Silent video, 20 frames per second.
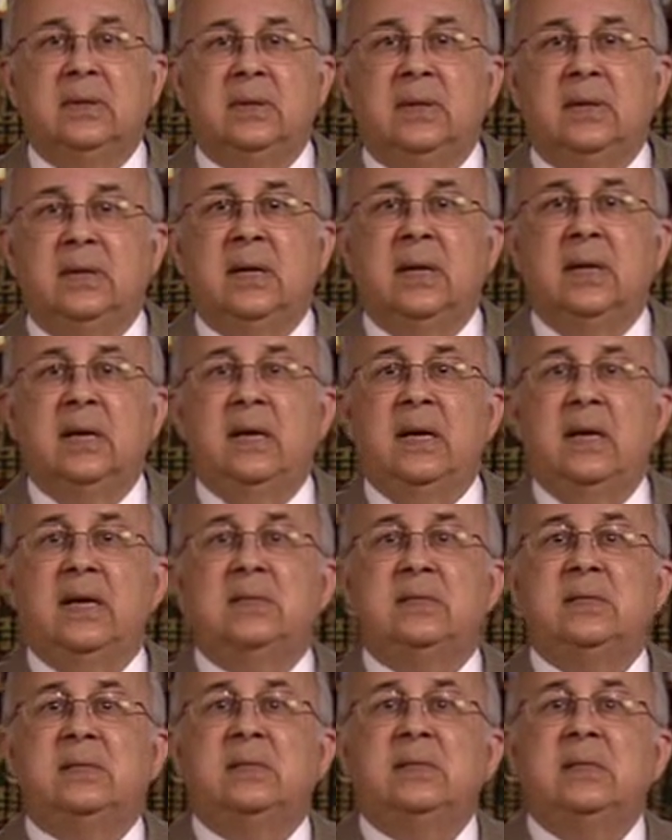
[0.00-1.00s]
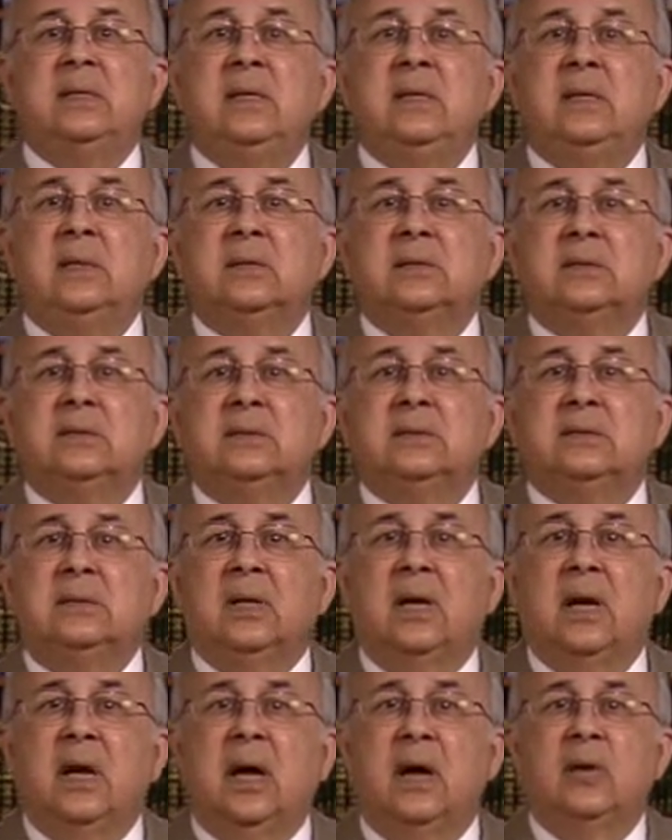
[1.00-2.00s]
then, as seeker
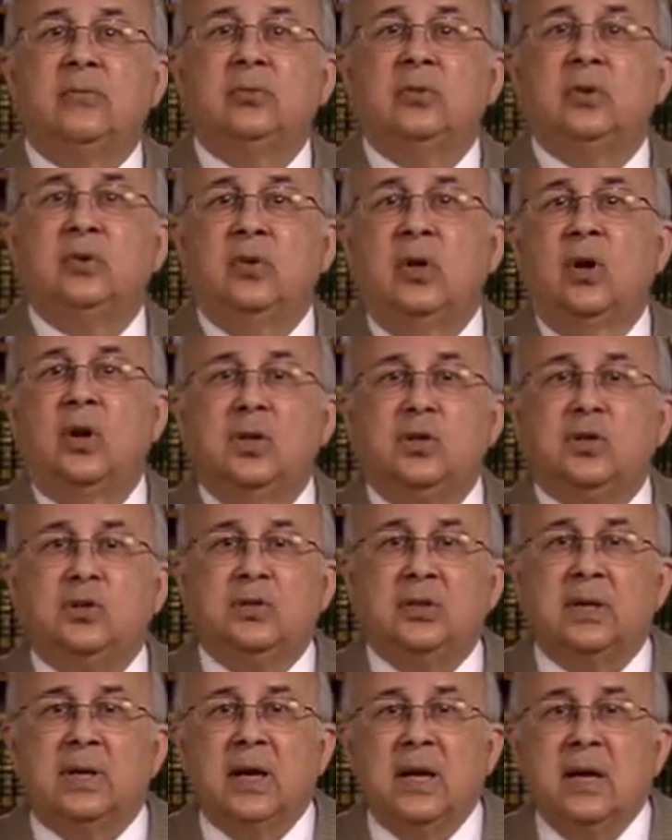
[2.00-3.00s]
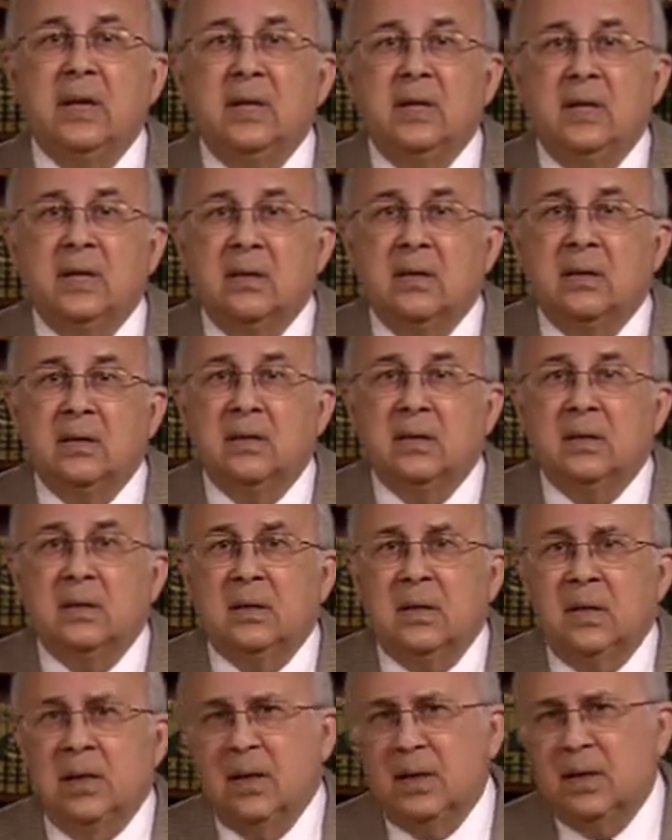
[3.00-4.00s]
after knowledge, gaining
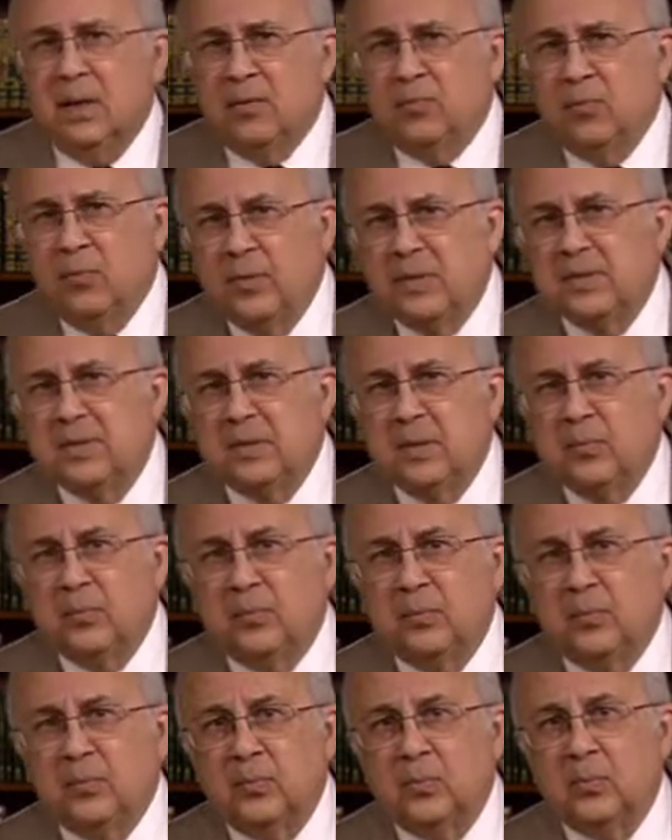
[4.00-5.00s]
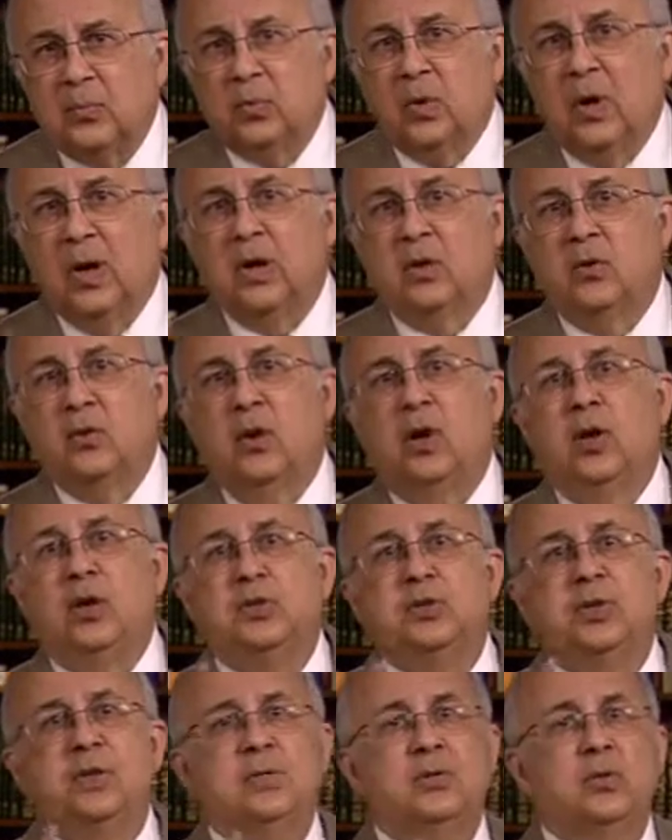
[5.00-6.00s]
enough wisdom to
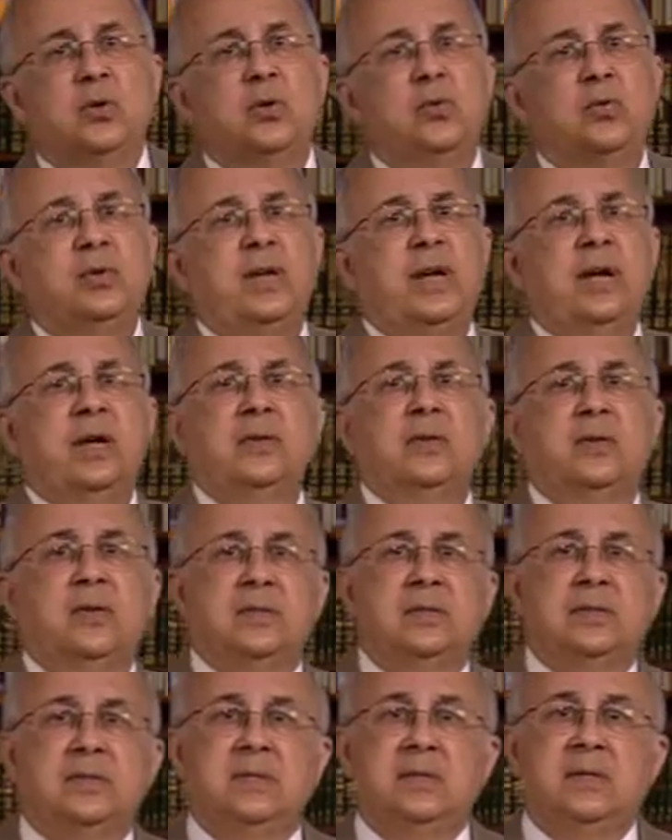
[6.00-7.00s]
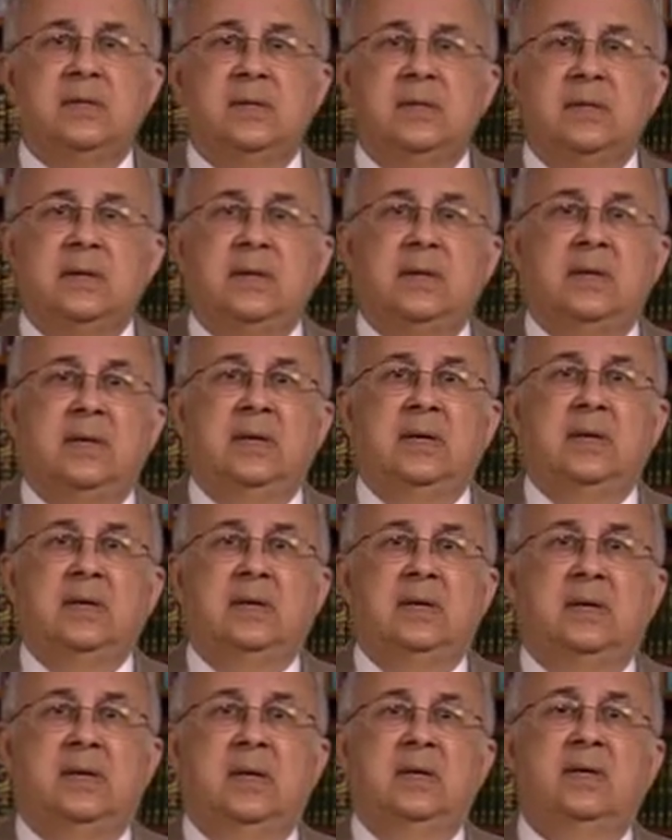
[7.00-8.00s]
acknowledge his own ignorance,
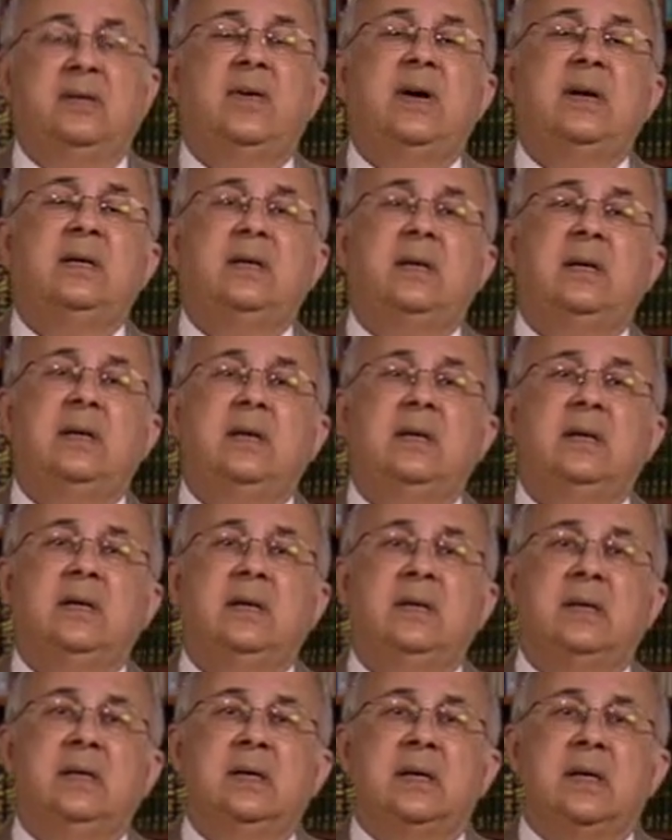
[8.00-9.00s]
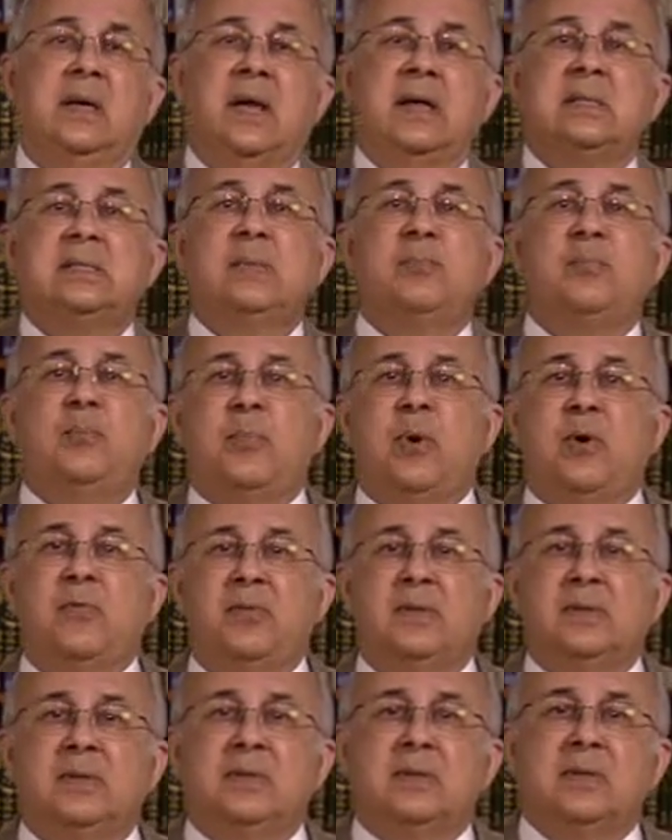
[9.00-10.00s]
and finally, as a
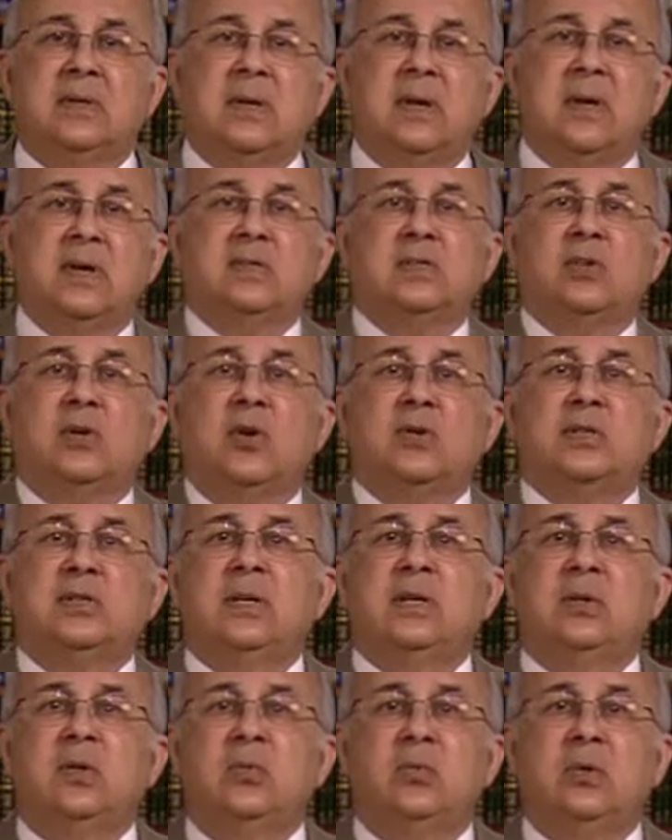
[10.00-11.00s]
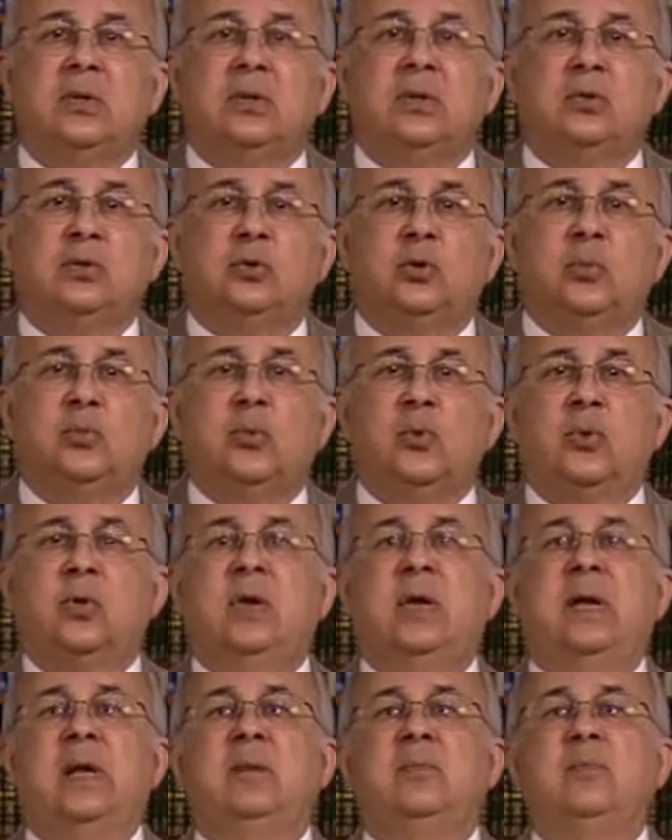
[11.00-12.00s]
prophet crisscrossing the world to
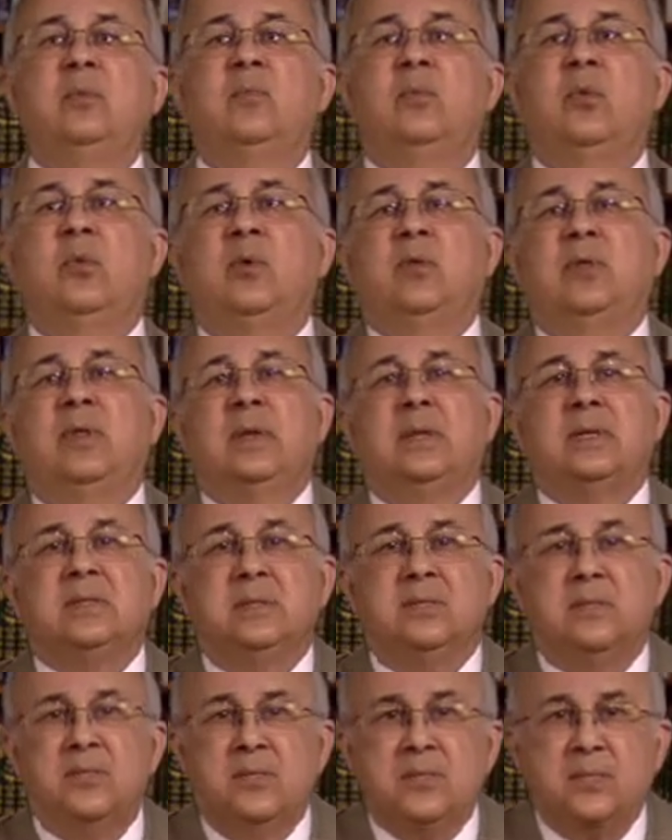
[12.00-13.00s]
proclaim monotheism